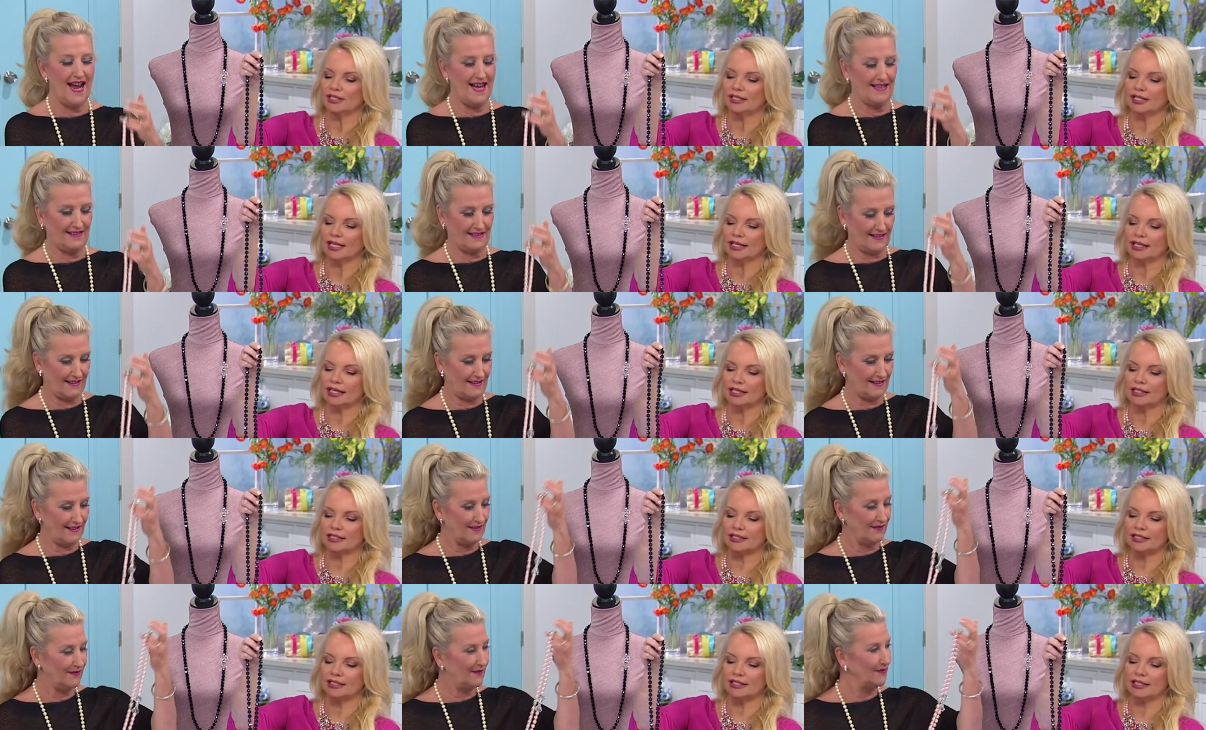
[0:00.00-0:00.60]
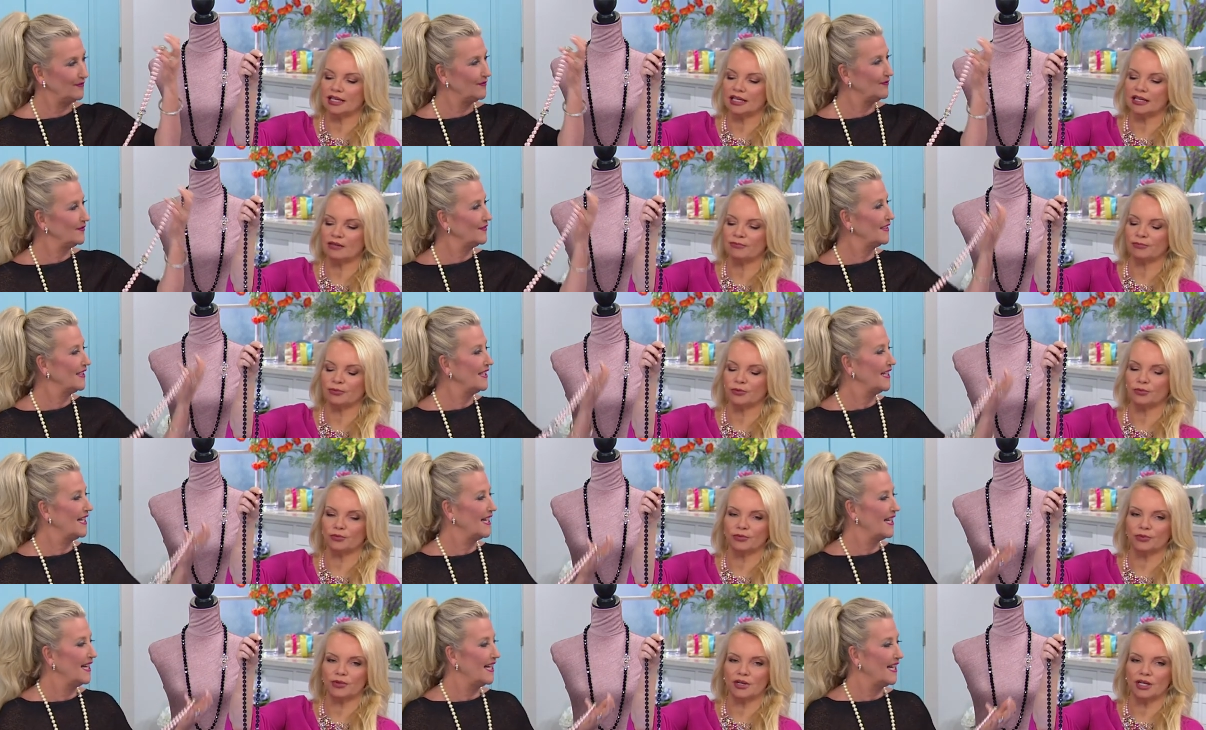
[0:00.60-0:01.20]
Speaker 1: Yes. It's like a
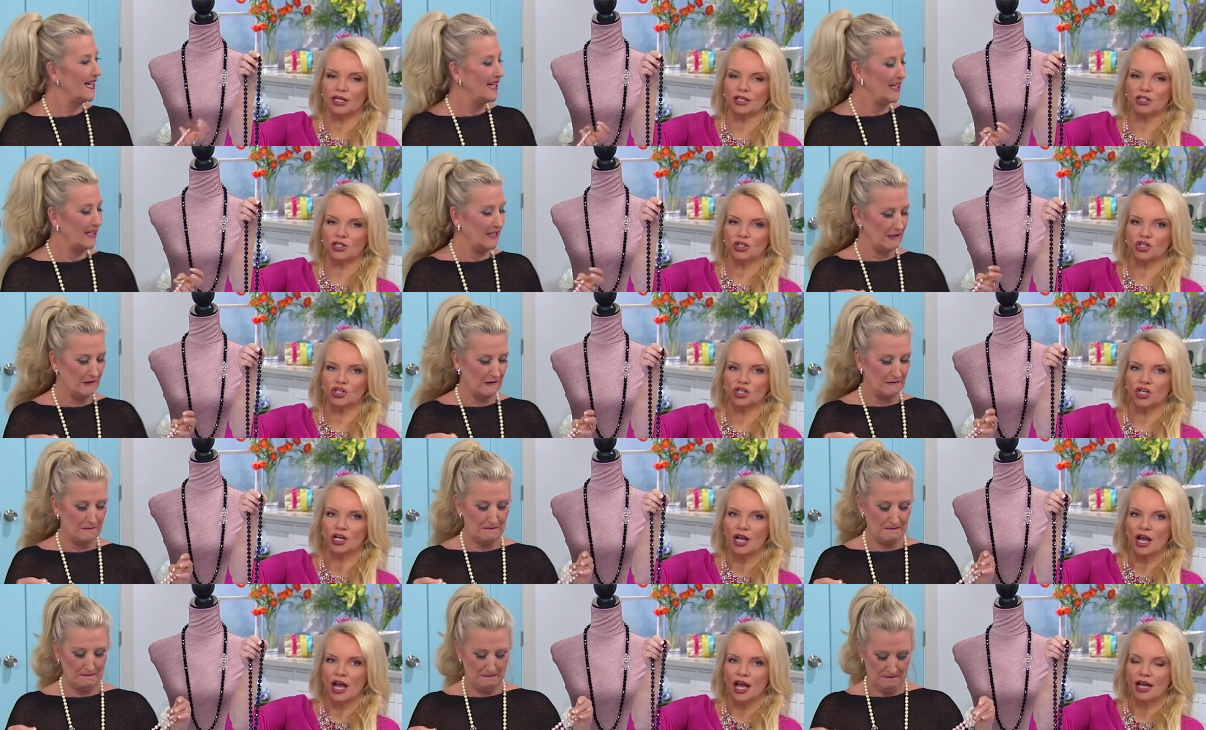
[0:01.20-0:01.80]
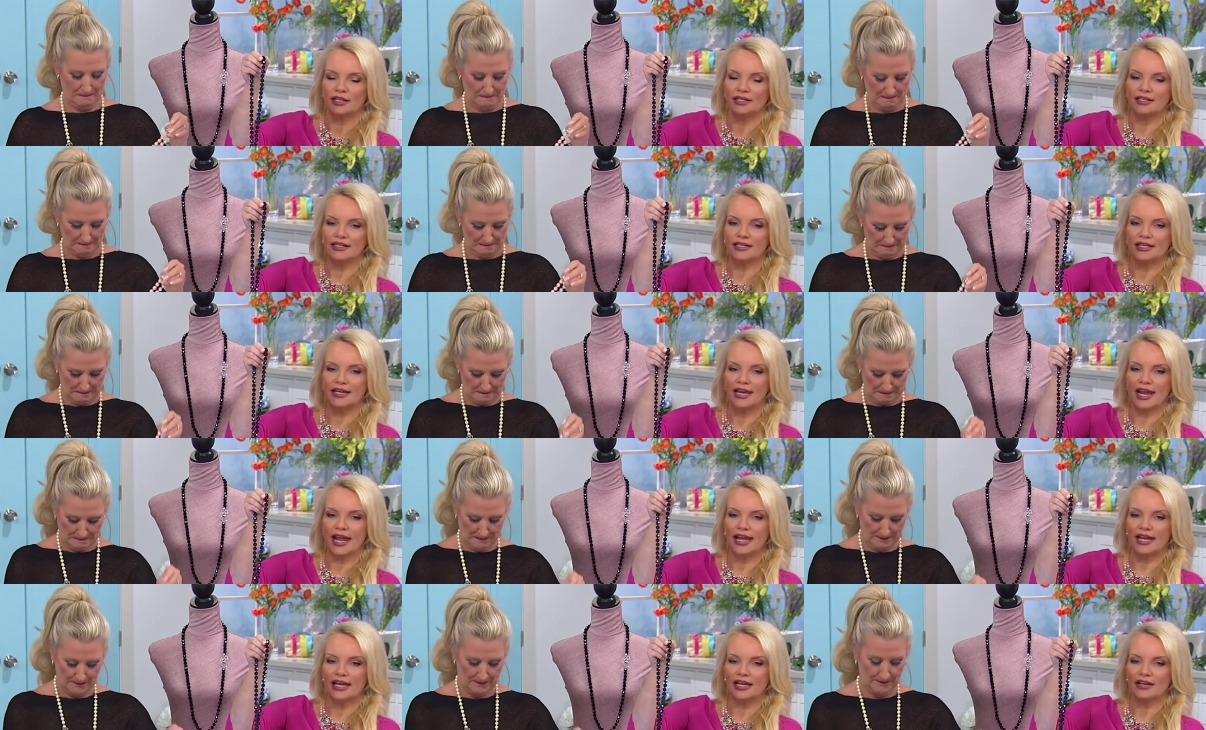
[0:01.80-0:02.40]
deep, rich,
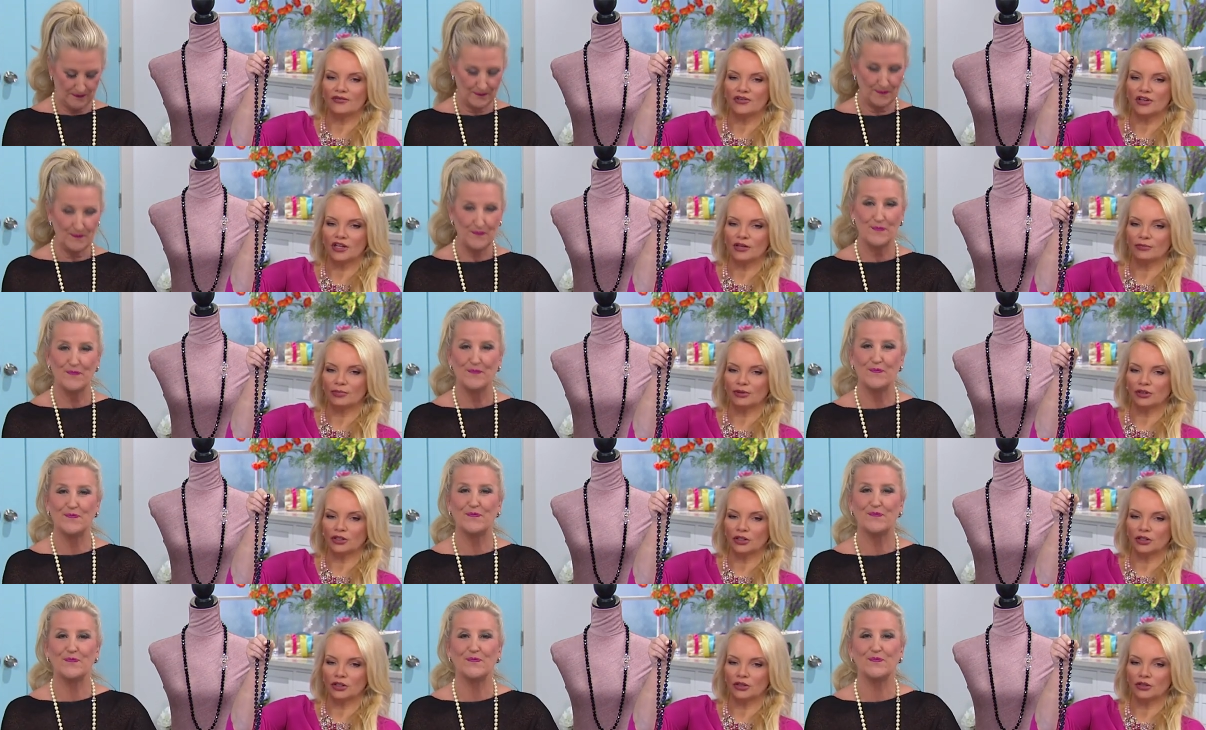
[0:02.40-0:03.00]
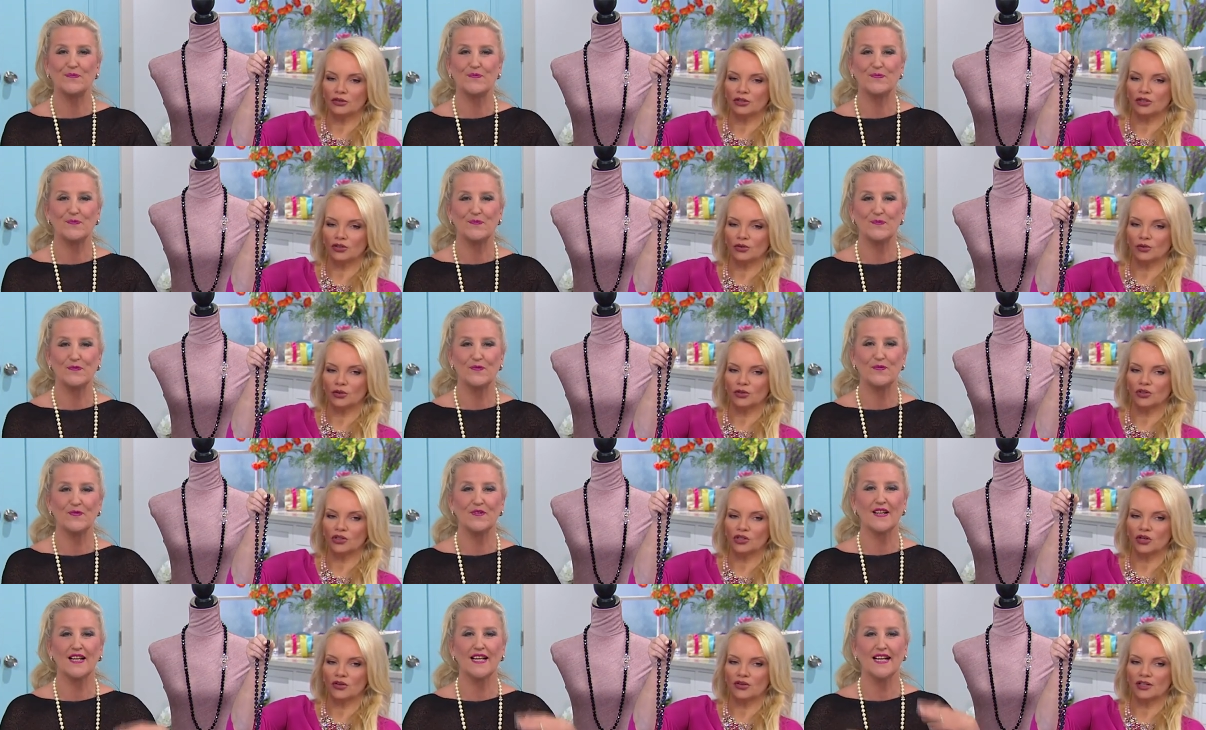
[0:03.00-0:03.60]
navy blue. So
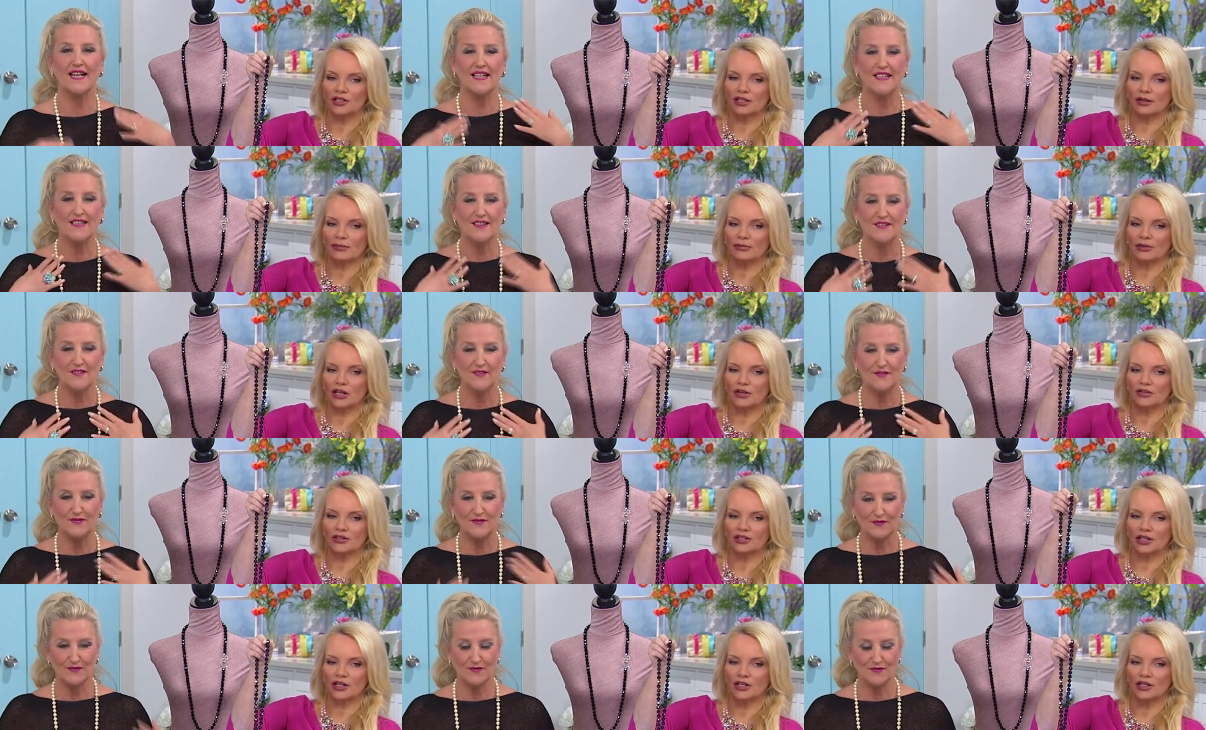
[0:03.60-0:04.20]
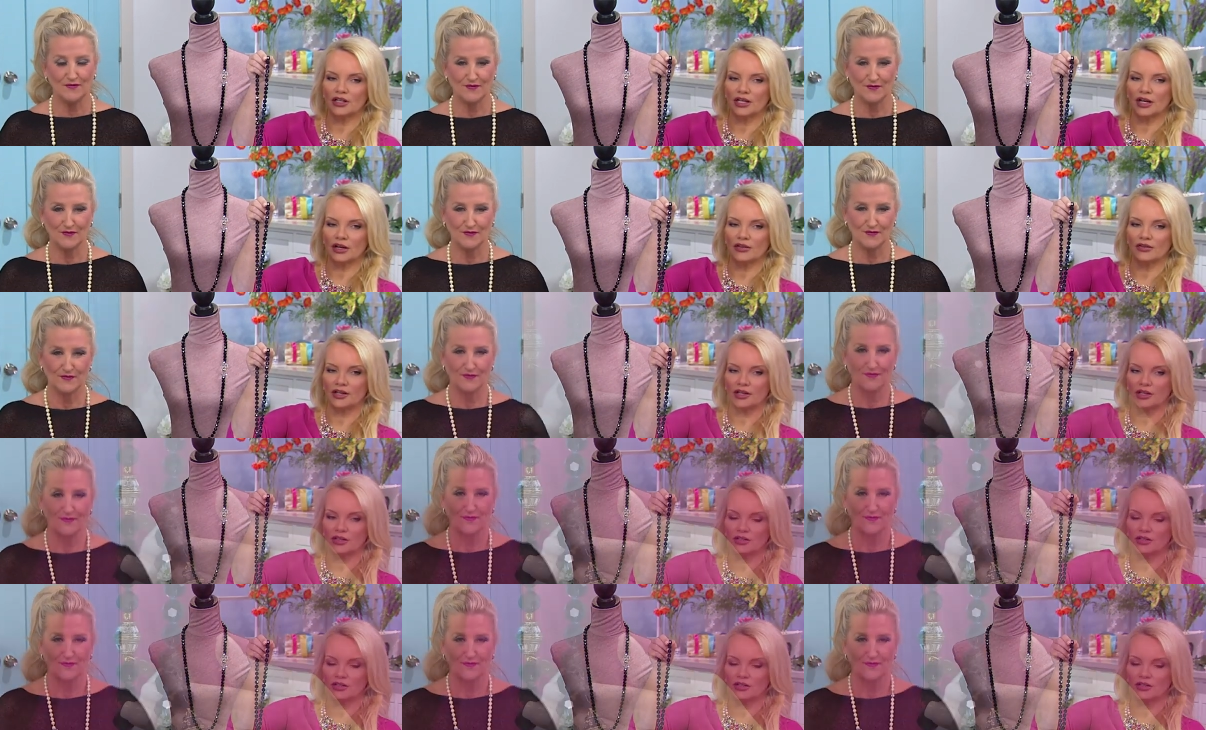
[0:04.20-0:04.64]
we'll show this up close. There you go.